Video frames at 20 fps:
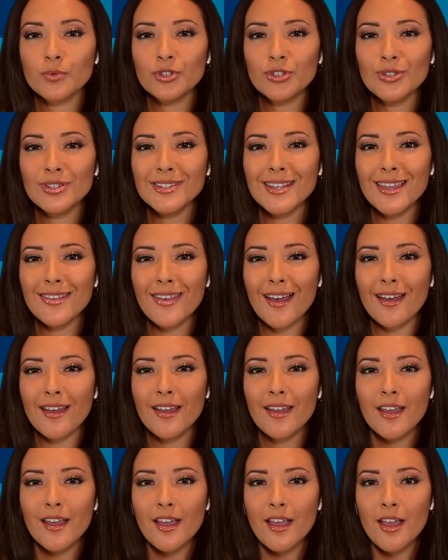Would you say
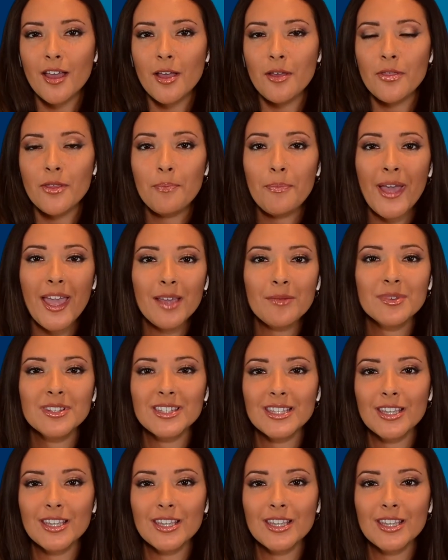that the payments